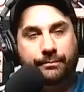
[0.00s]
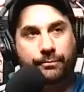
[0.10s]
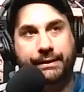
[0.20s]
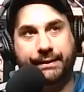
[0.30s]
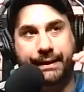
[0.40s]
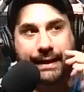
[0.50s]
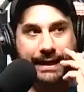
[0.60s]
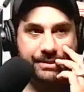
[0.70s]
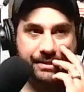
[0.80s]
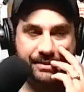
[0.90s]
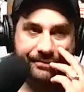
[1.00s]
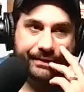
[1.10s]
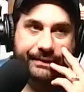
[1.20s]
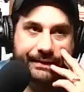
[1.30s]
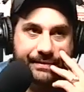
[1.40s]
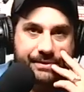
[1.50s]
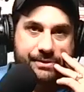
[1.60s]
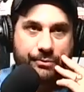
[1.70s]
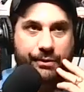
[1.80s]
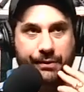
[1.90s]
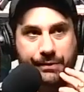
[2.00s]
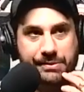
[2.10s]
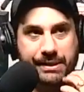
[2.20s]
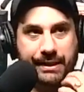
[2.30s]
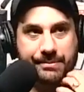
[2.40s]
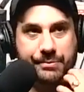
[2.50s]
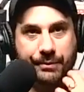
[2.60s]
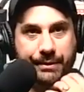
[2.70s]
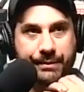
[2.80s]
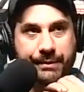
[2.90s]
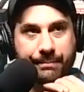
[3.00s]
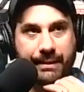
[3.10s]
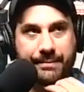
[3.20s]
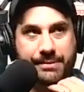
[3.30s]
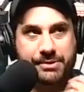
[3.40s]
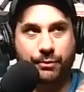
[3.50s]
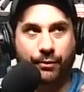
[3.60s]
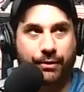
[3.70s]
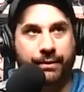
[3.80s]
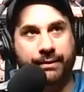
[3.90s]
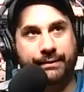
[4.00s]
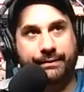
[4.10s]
really I just feel like this is one of those games where maybe the score